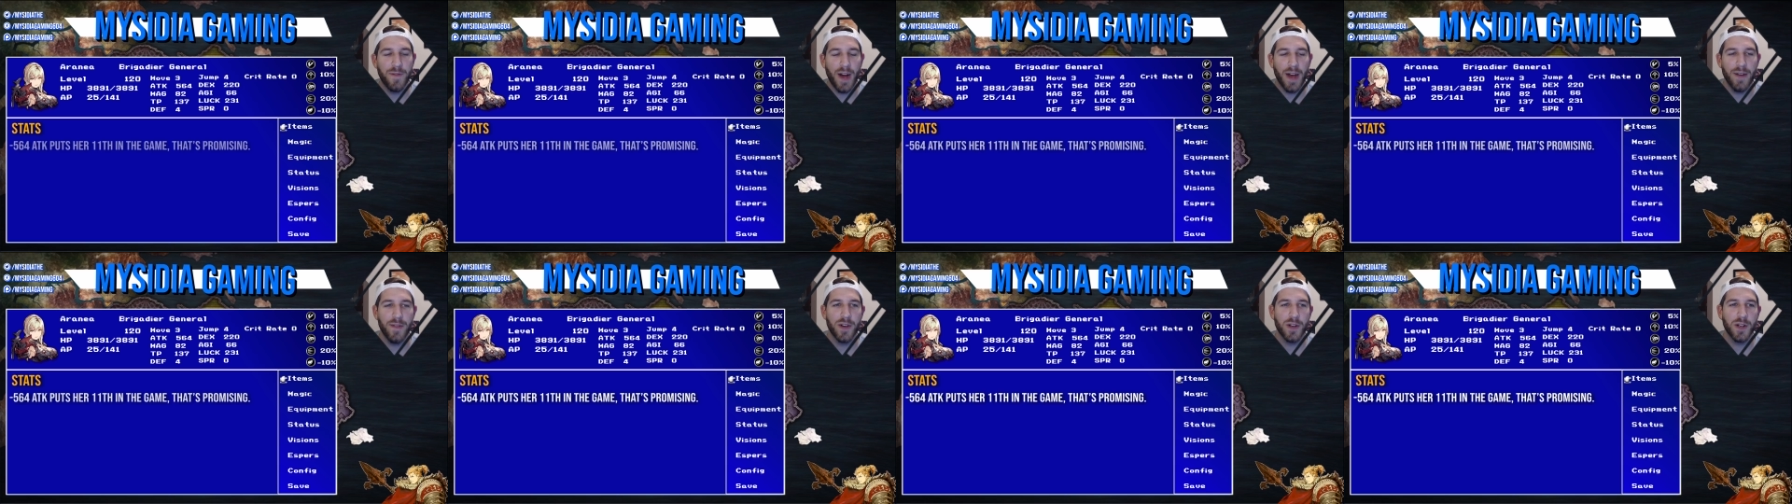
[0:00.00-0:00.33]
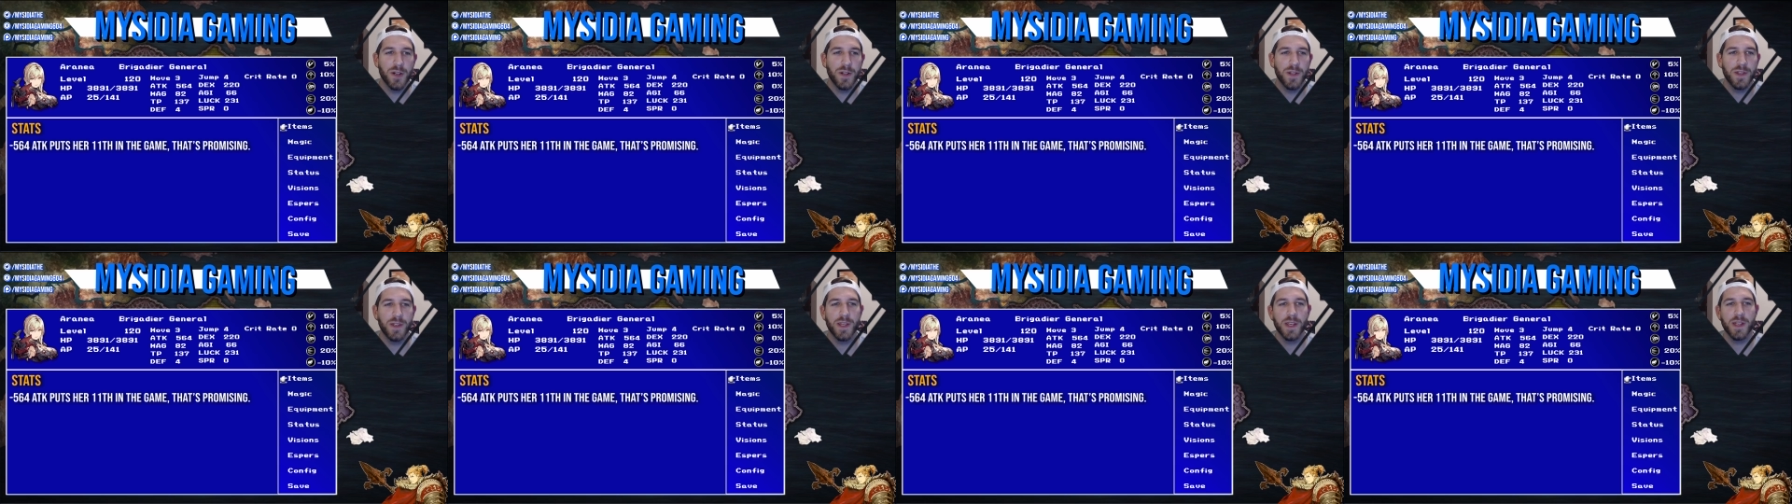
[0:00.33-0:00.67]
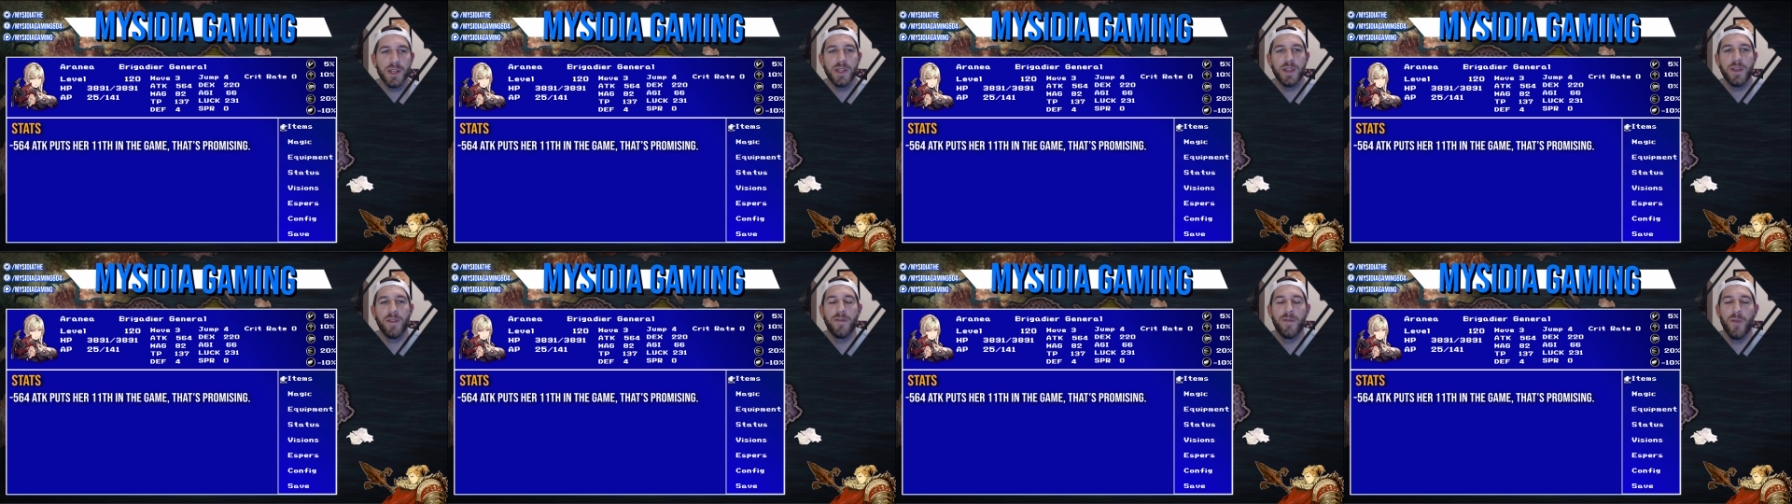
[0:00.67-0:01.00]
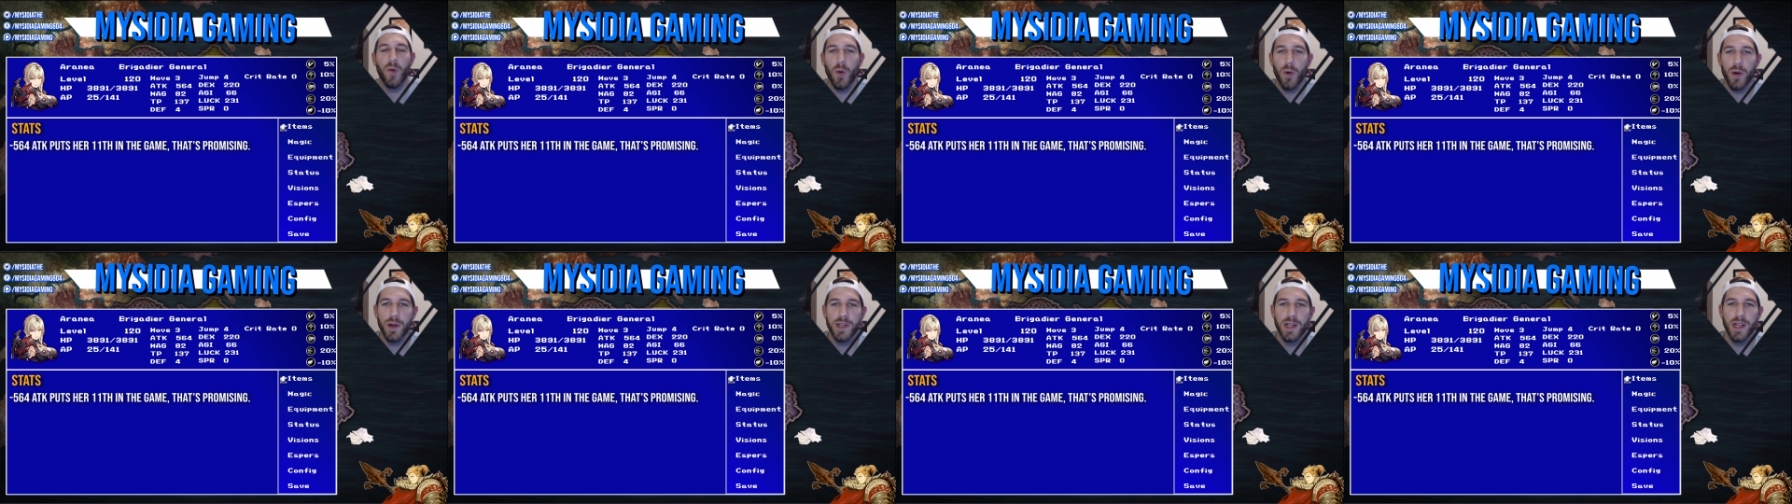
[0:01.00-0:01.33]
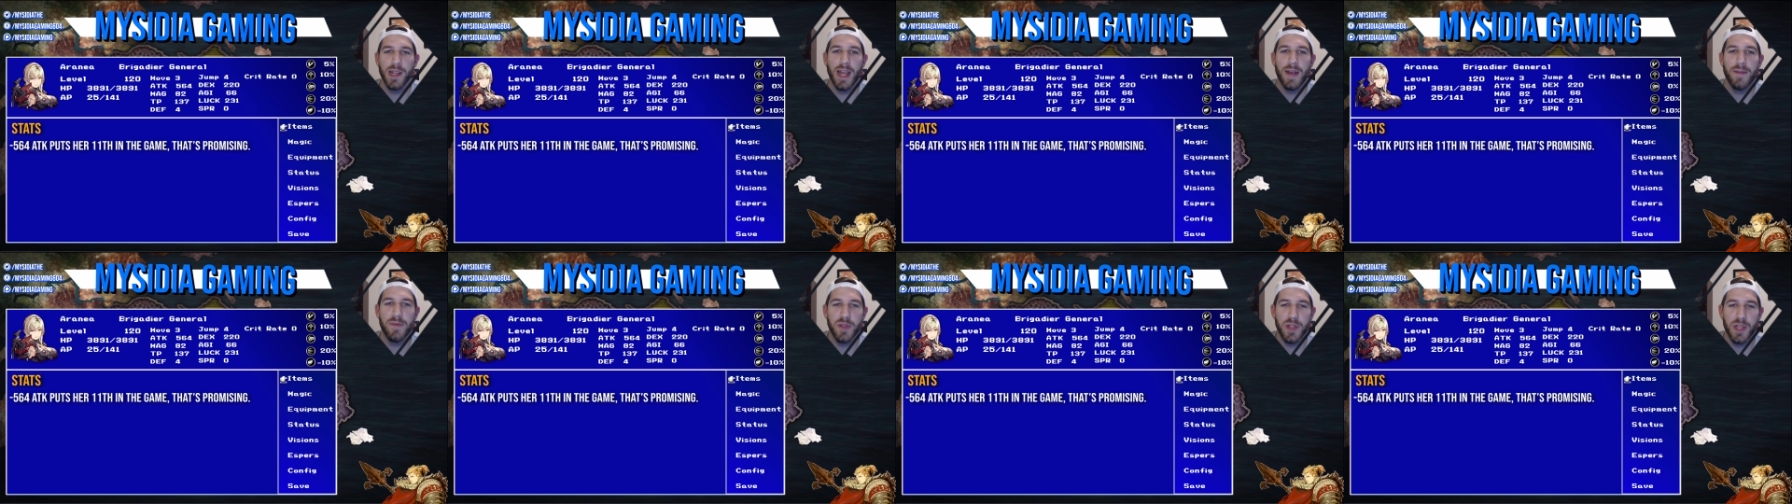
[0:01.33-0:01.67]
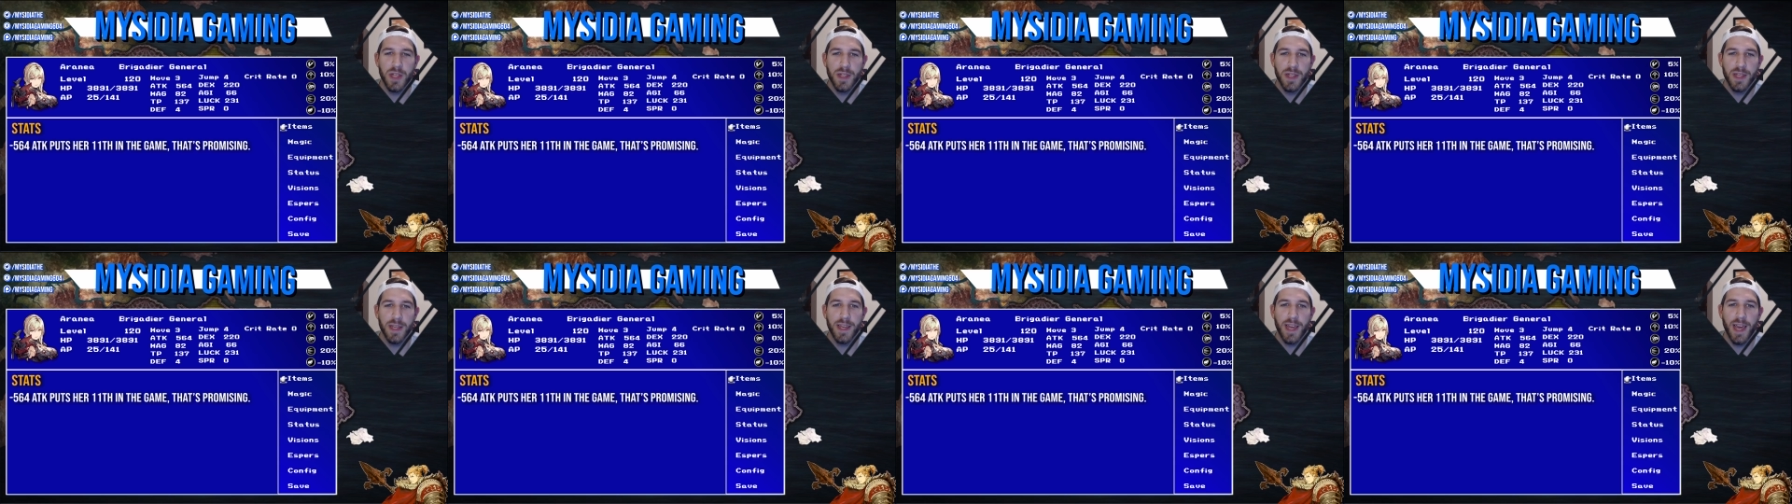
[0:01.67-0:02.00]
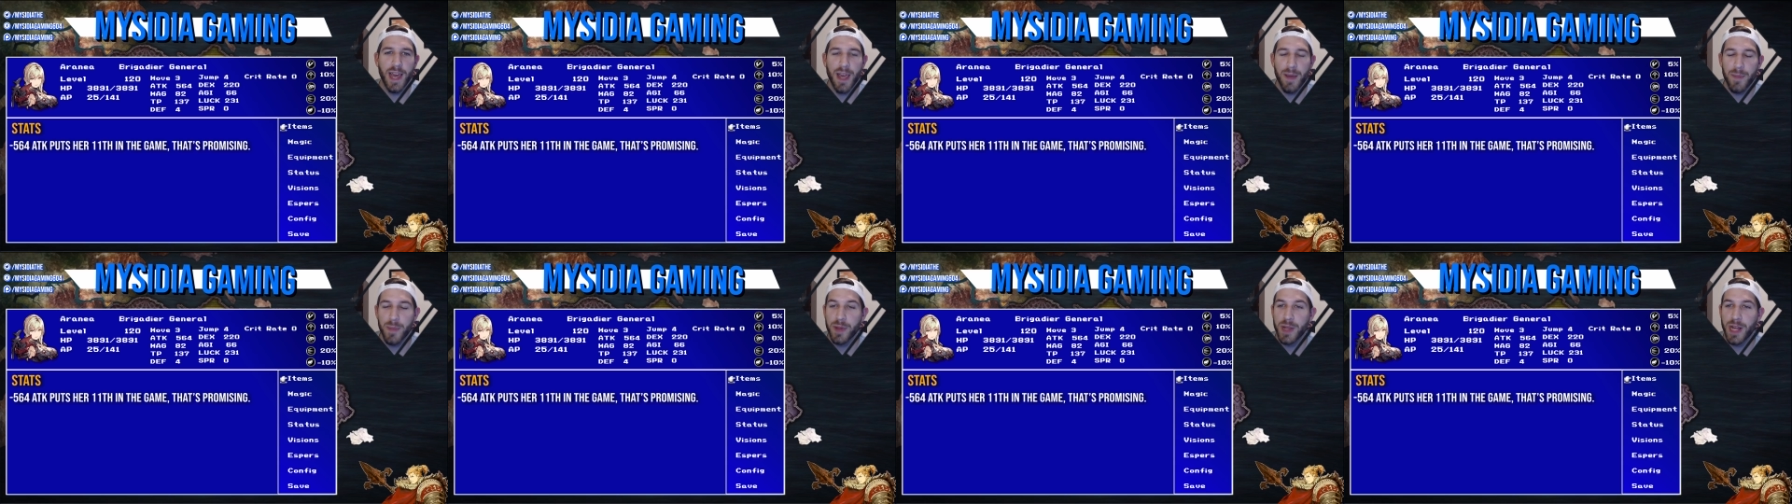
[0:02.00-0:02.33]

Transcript: 564 is 11th in the game,